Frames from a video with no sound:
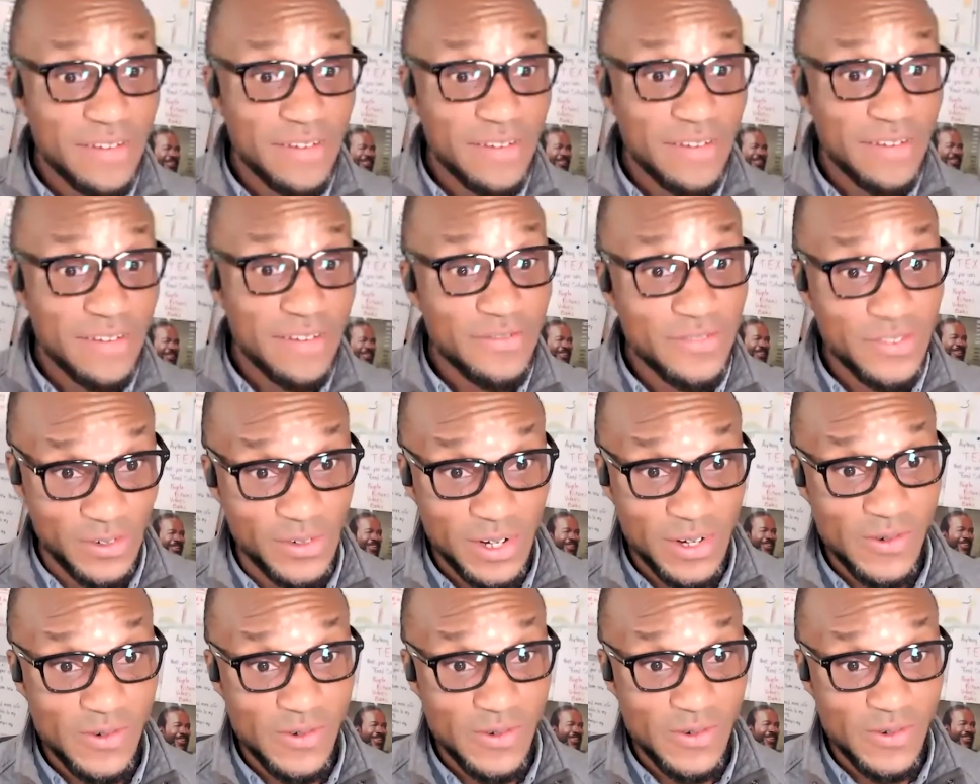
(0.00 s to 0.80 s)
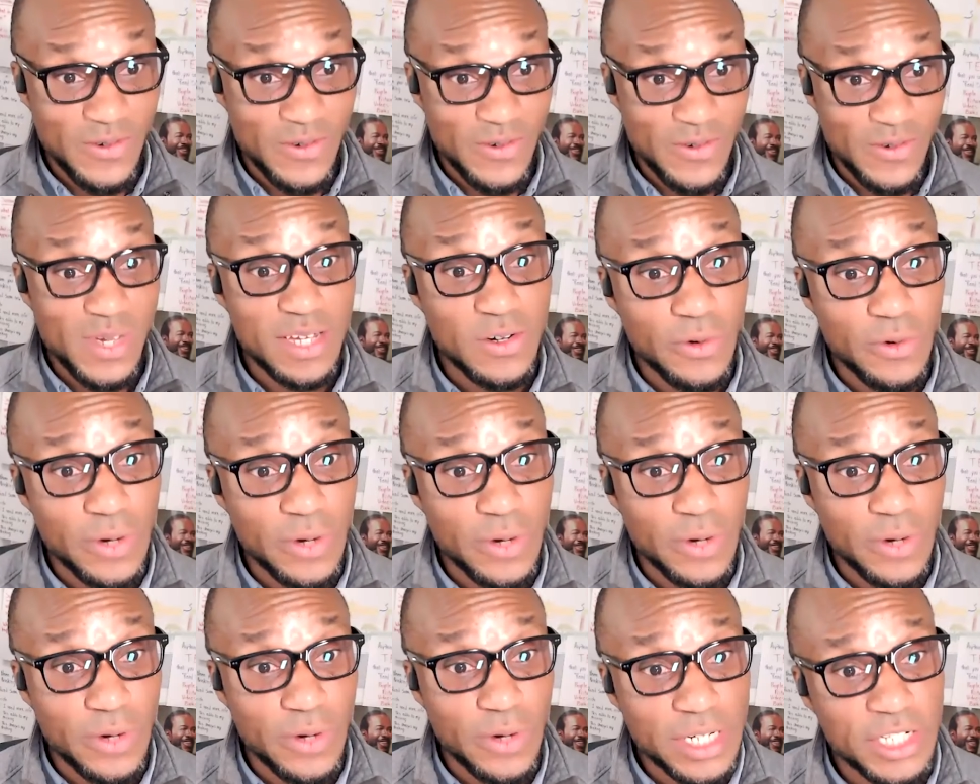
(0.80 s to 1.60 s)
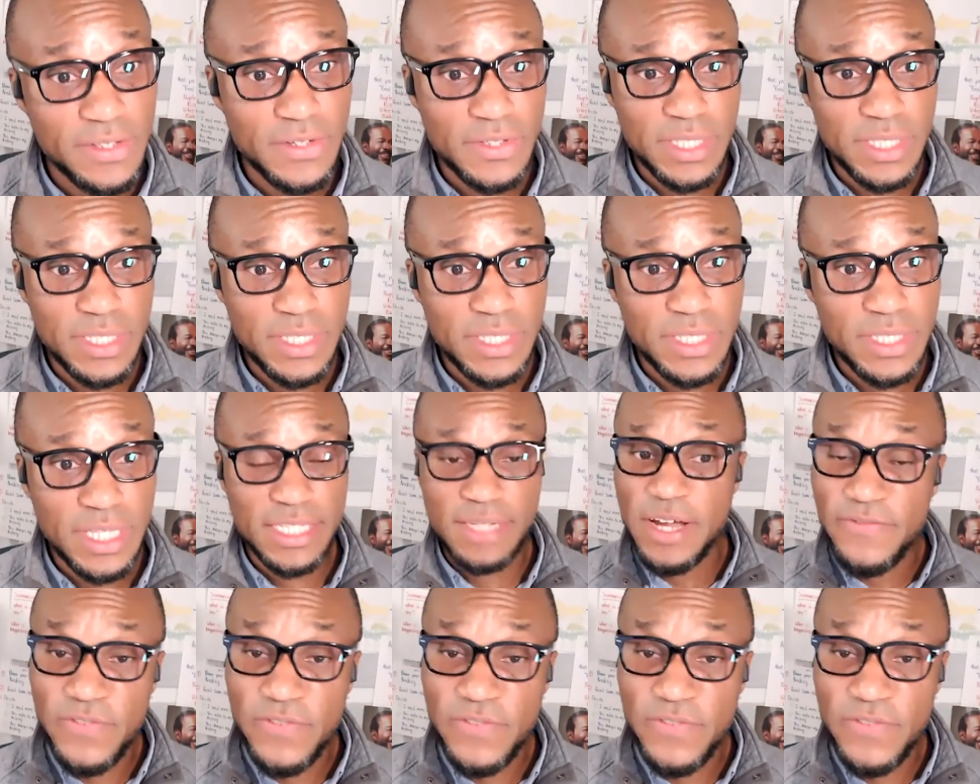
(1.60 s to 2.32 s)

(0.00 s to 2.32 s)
we don't have to. We can question those things.